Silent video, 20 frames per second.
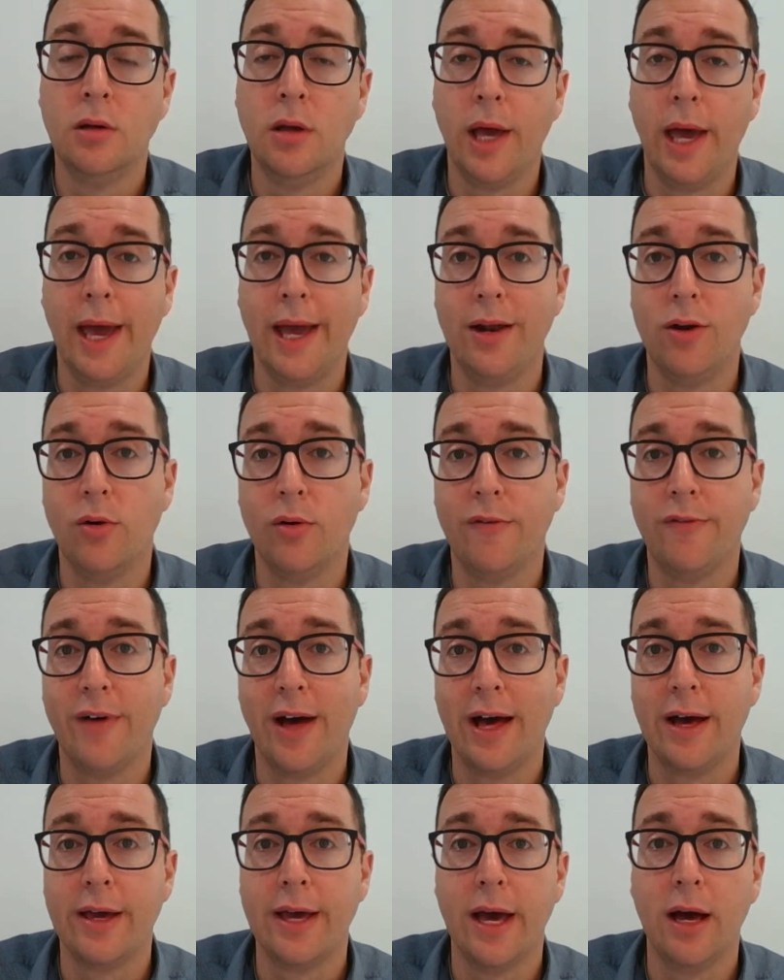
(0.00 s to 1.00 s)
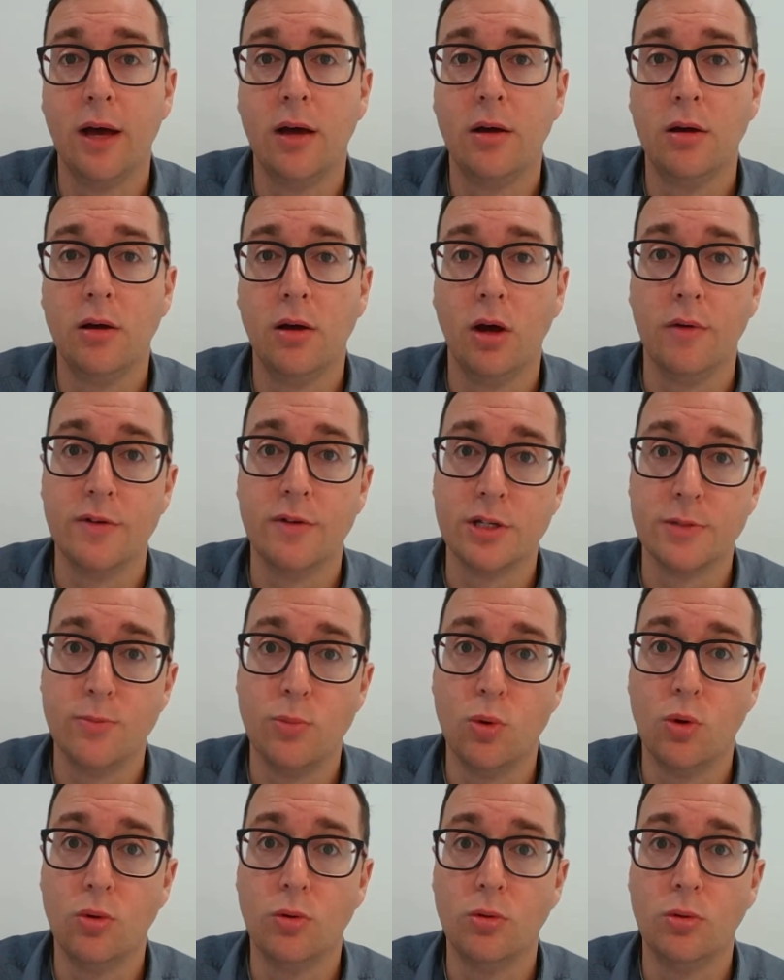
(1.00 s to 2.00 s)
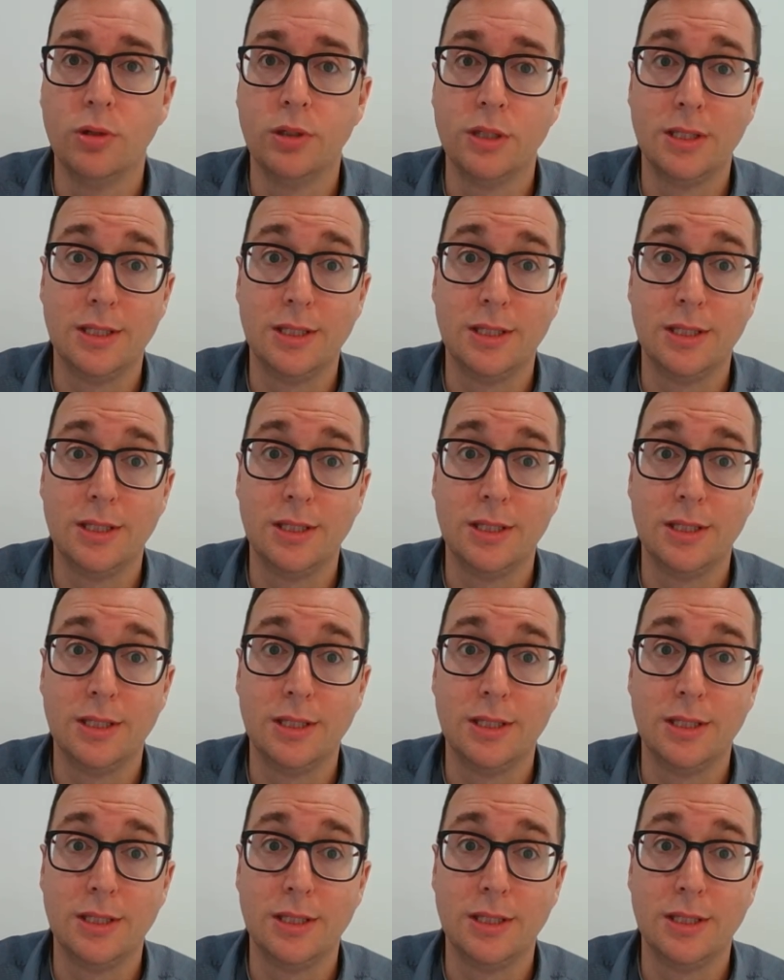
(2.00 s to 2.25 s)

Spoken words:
and or failure of a small